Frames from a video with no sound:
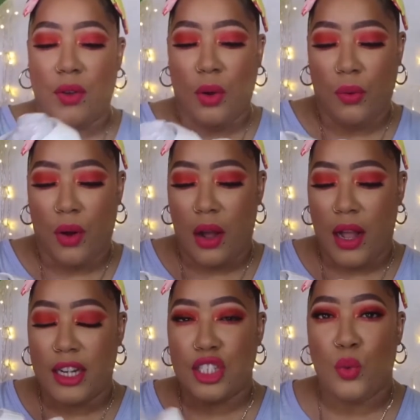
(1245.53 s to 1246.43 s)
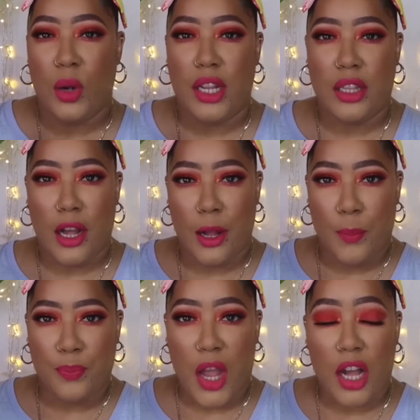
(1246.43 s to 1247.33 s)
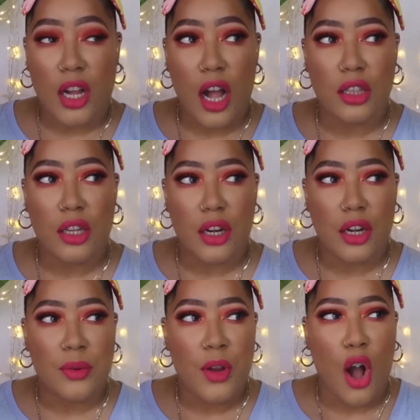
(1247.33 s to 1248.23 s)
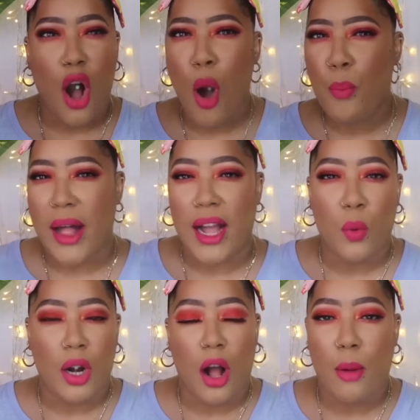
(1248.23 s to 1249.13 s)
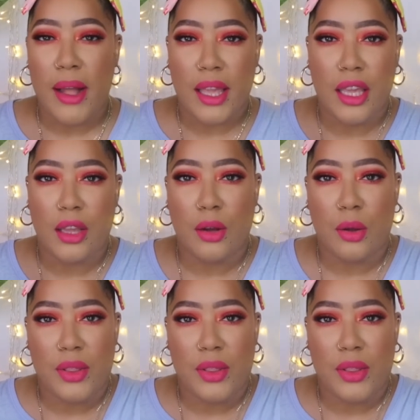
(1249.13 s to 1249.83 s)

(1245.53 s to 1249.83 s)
go wrong. I just wanted um, a color, a all black. I wanted an all black heel